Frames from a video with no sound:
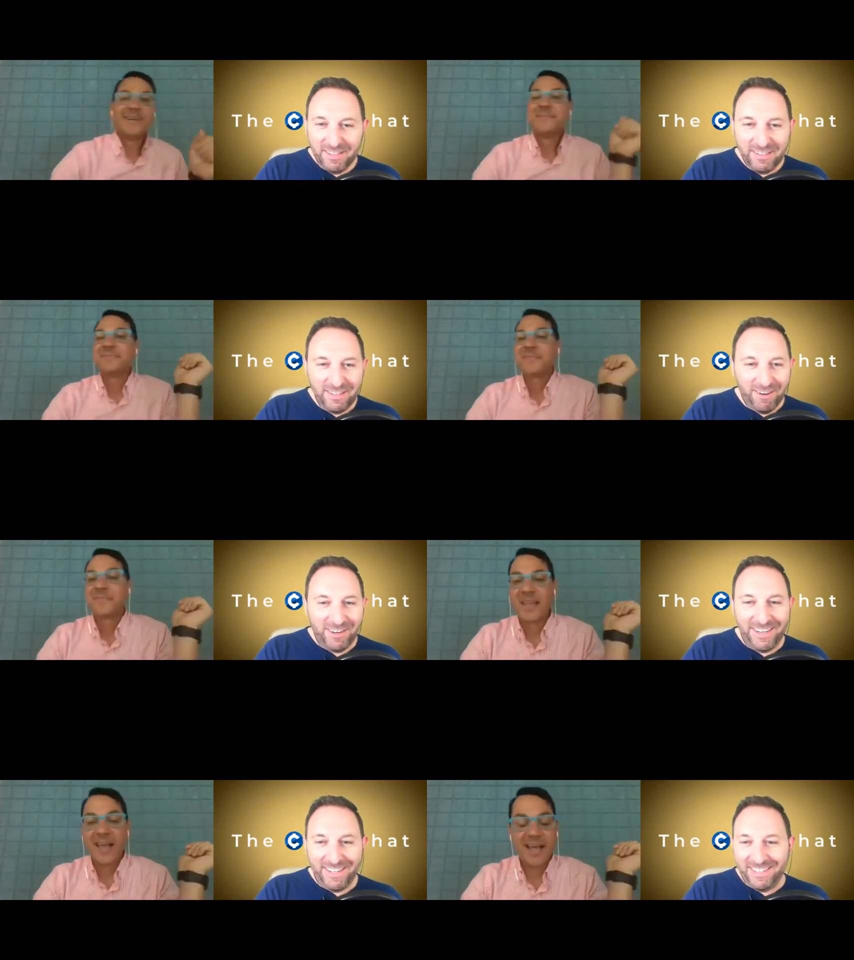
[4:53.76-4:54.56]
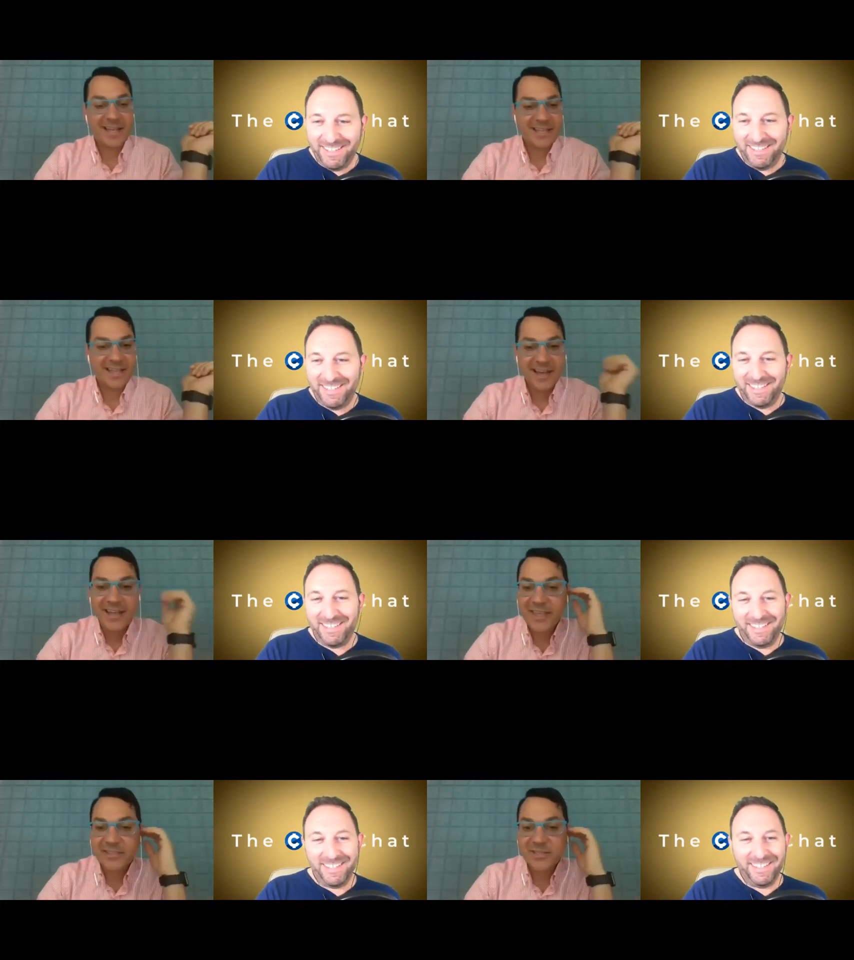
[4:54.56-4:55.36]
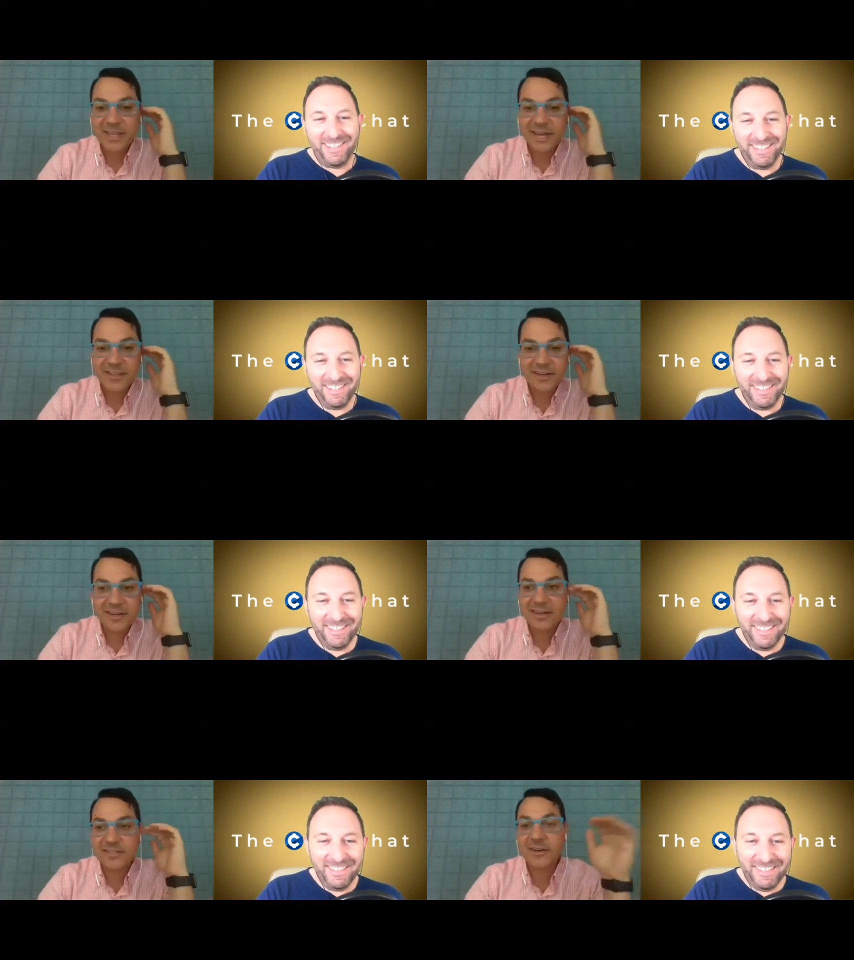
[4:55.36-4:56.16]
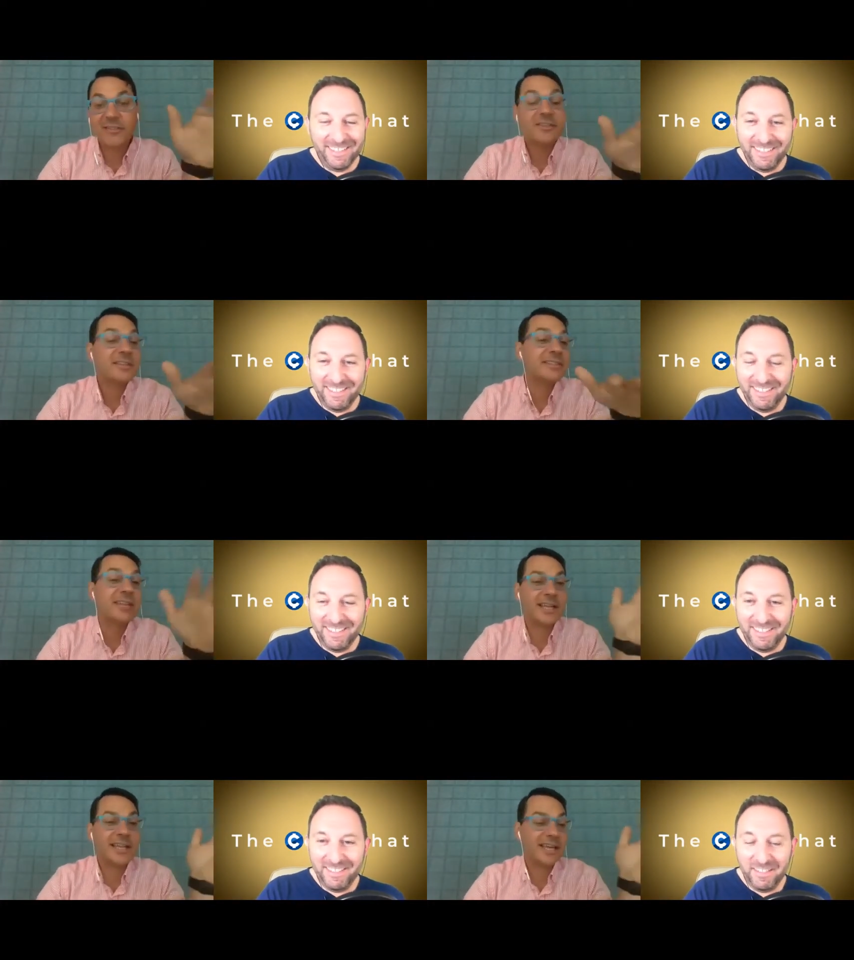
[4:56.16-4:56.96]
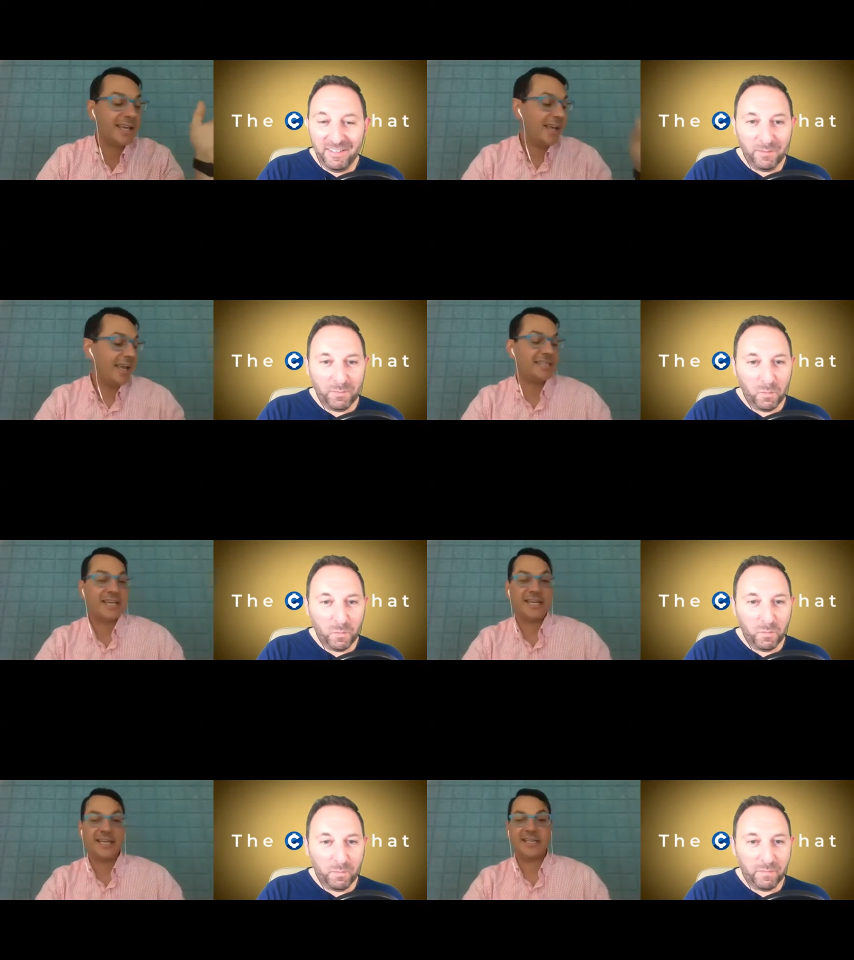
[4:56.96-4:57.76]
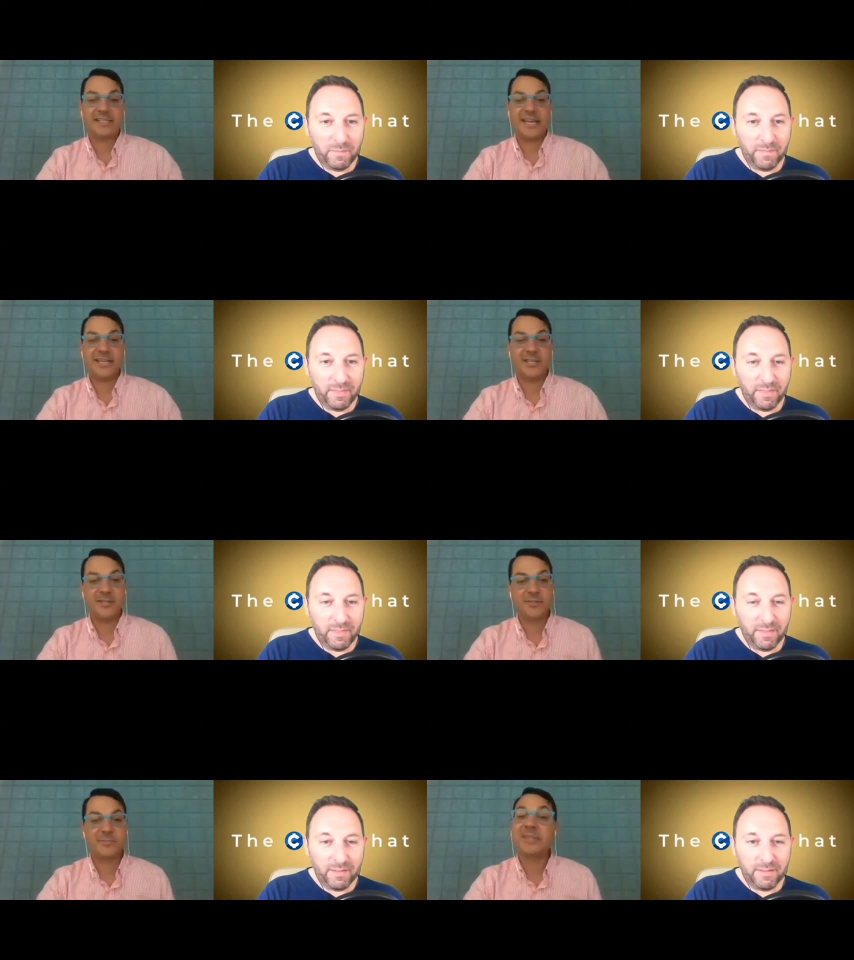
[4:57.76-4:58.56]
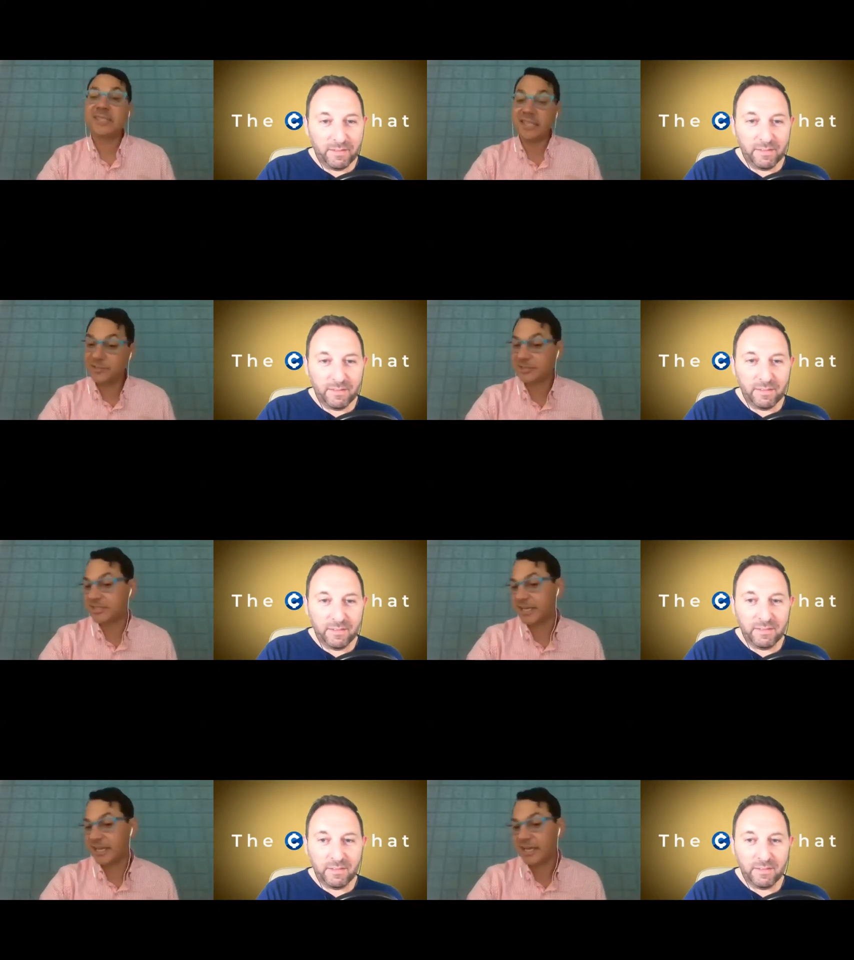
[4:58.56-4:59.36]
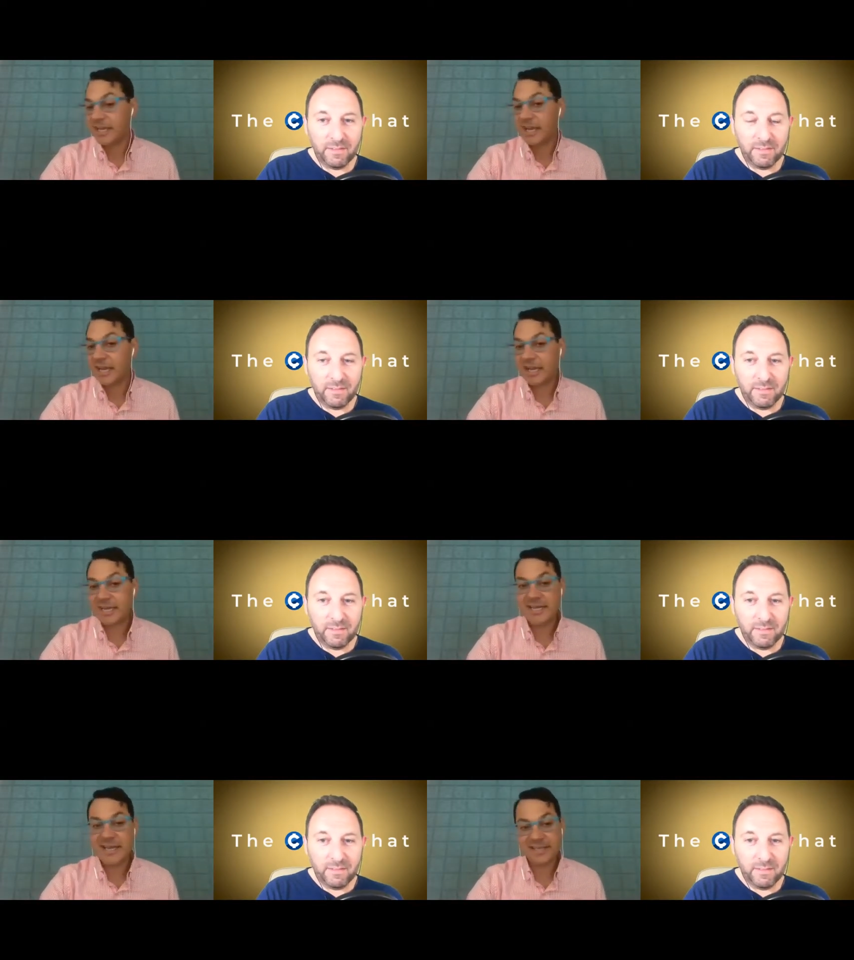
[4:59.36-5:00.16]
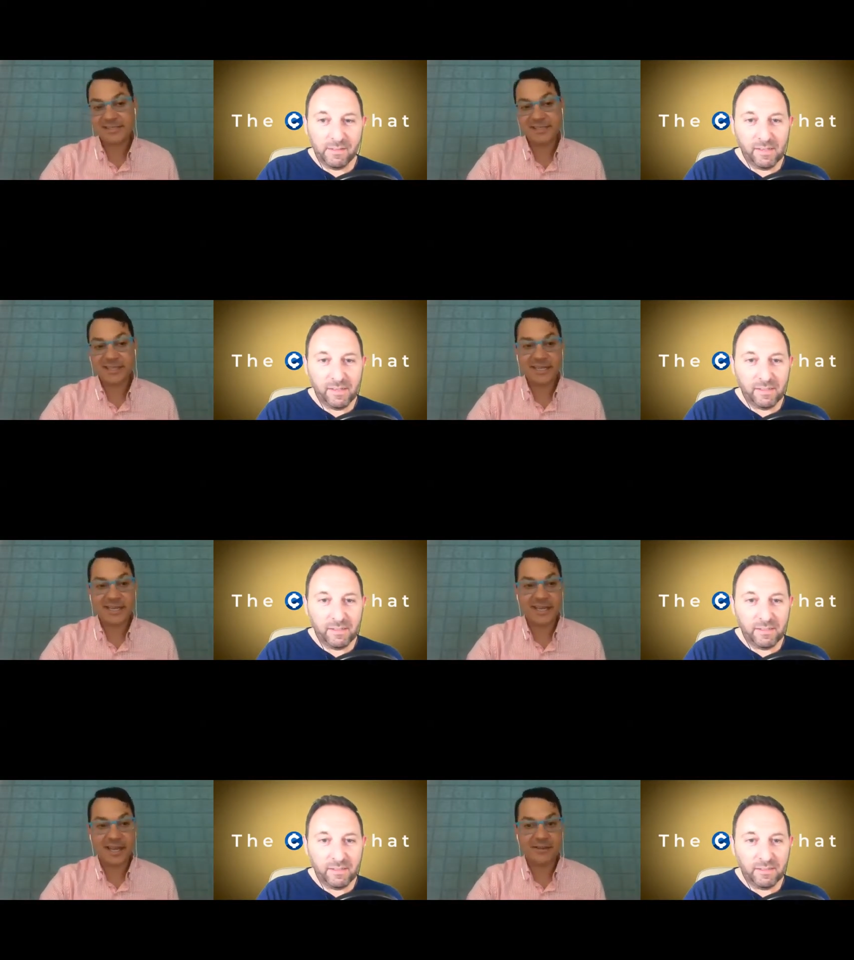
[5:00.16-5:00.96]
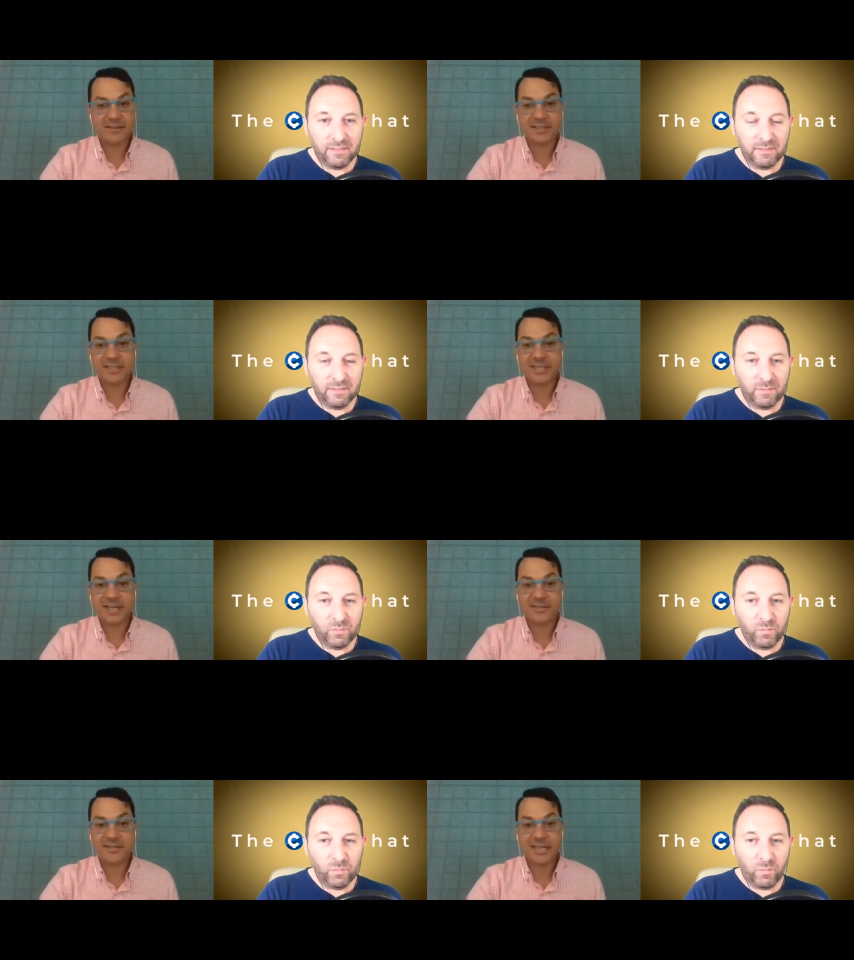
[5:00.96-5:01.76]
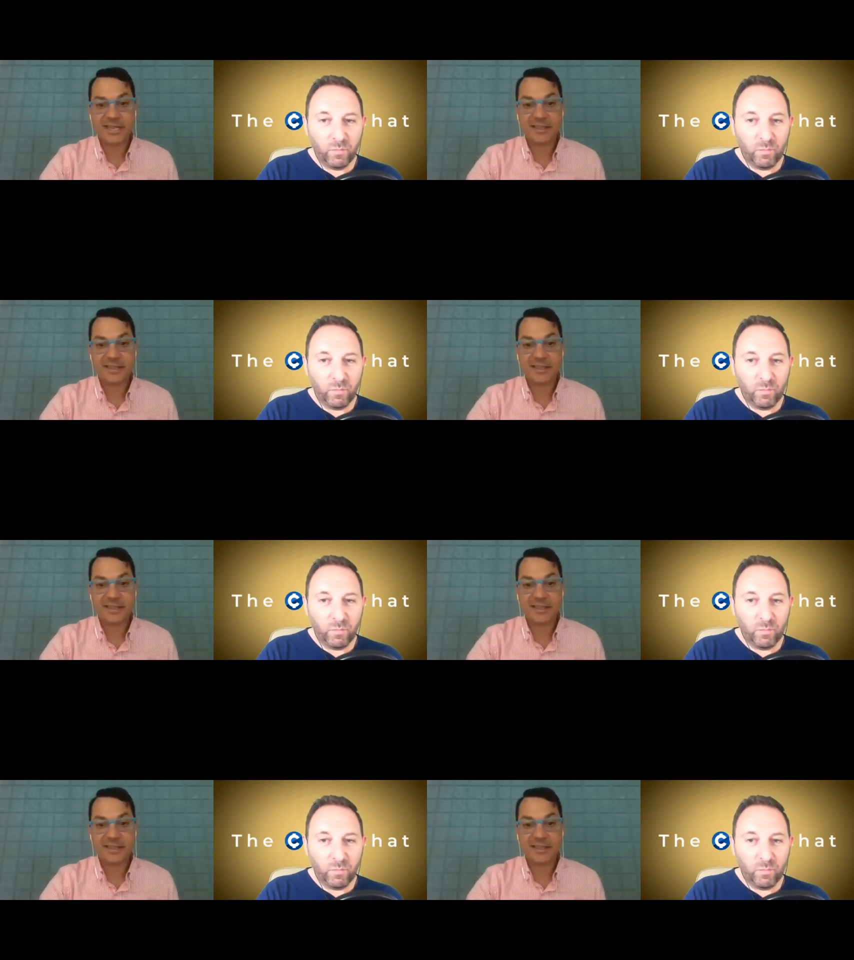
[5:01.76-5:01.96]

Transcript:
Speaker 1: Sorry. Uh, yeah. So the other, so this not like exciting, exciting news, but still interesting. Uh, Nestle announced the other day